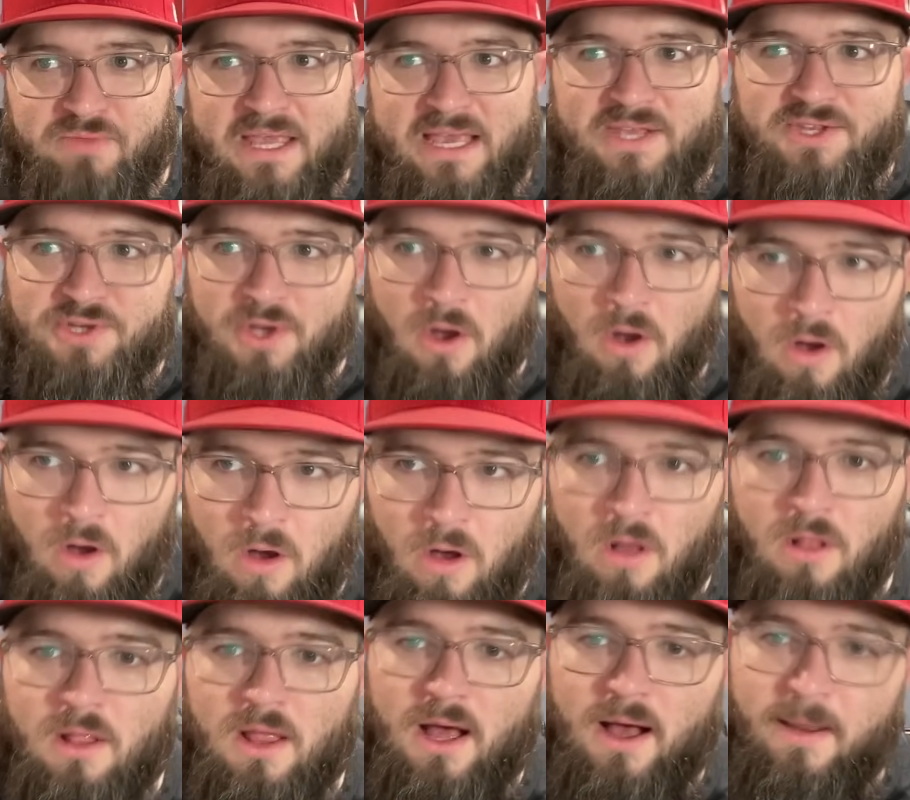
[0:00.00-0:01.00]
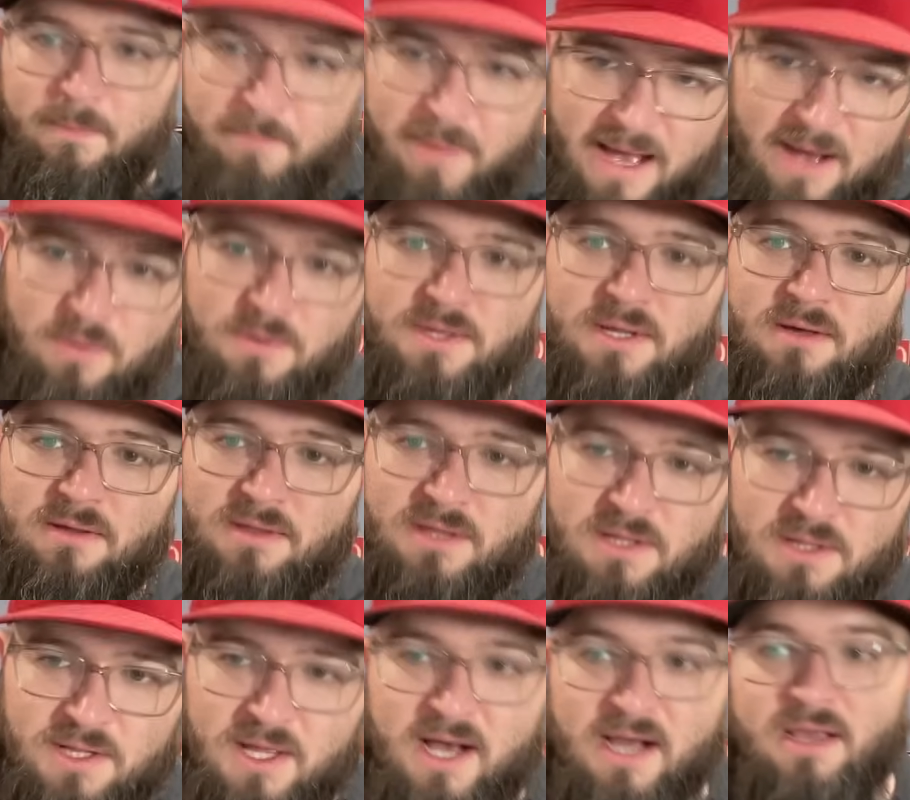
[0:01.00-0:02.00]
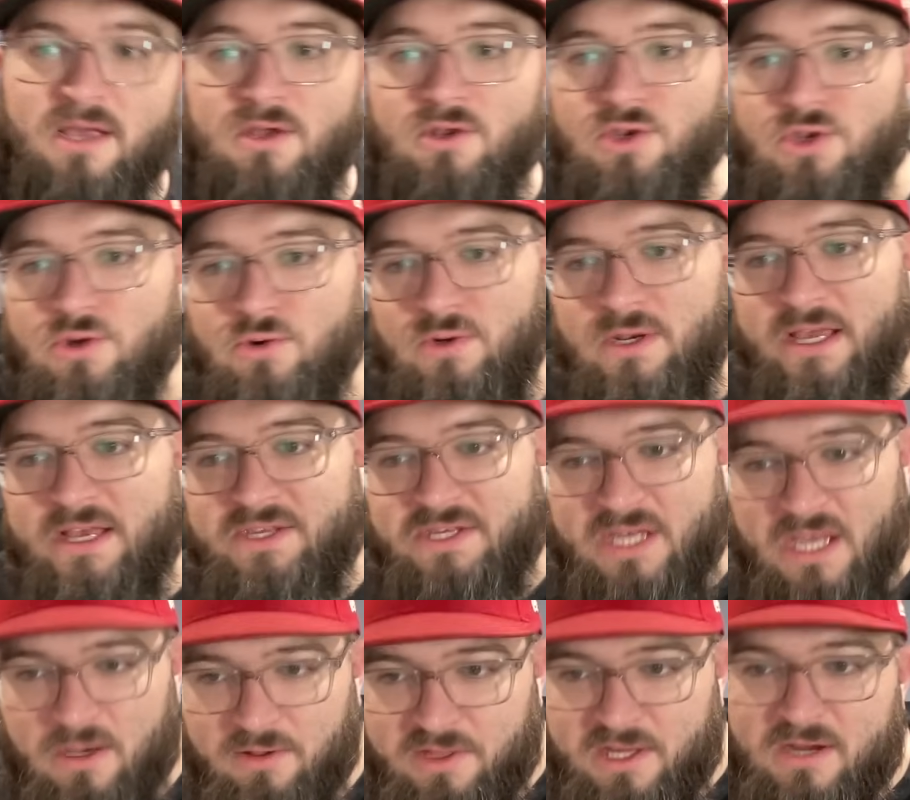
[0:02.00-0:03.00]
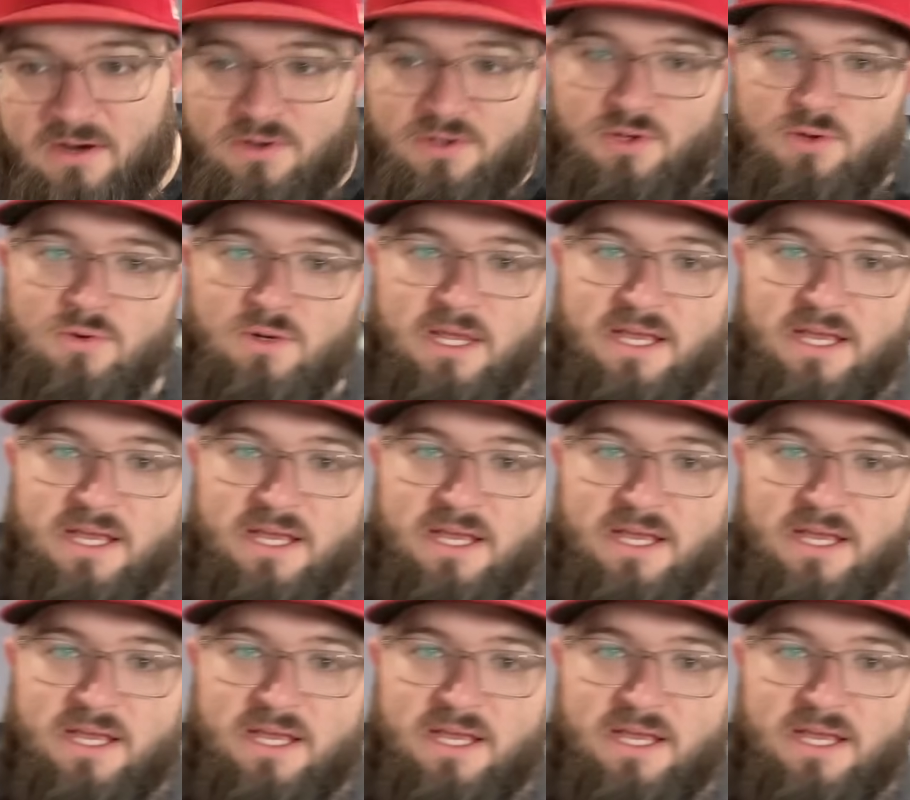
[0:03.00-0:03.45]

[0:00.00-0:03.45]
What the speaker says: It's all about the luck. Dude gets healthier. Dude